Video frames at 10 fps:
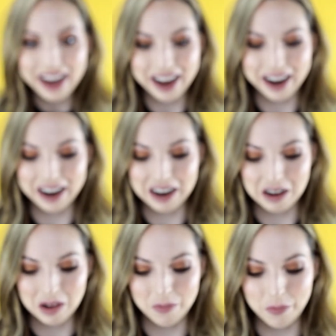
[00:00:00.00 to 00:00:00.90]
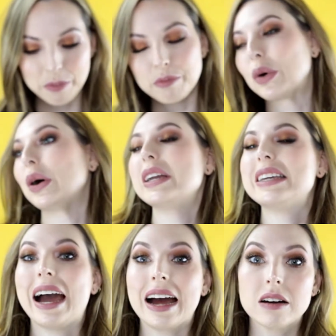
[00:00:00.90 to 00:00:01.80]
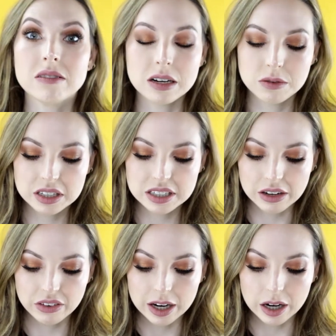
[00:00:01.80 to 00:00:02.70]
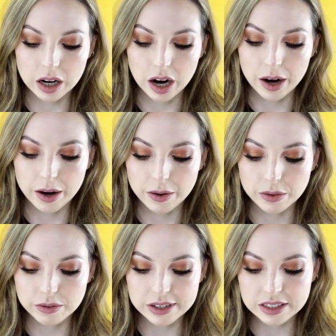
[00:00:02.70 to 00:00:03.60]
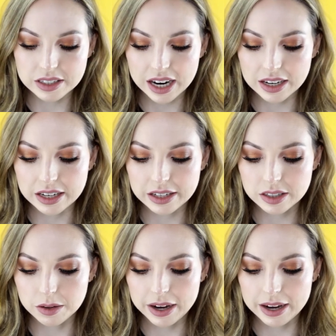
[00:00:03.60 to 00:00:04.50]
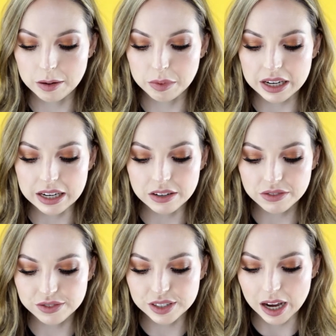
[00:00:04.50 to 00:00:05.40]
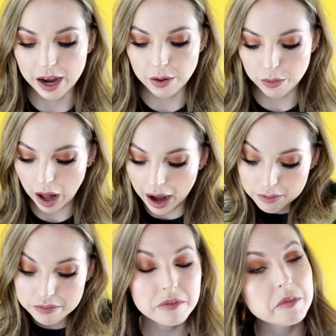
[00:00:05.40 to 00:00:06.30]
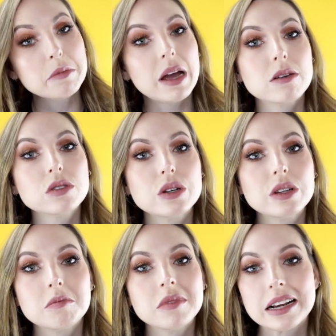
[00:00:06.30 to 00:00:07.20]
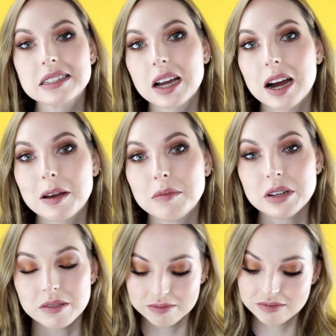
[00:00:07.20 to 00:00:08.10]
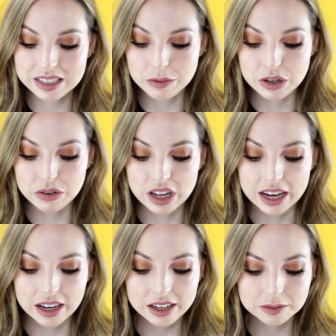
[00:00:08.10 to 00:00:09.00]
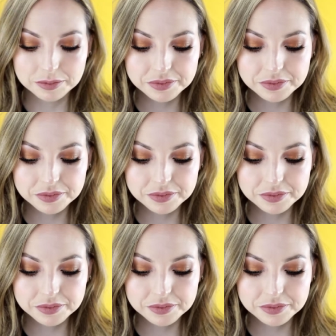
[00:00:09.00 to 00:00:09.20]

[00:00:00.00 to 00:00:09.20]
But yeah, I really wanted to give it a go. There is a technique to it, I believe. So maybe I'll do them next time and see what you think.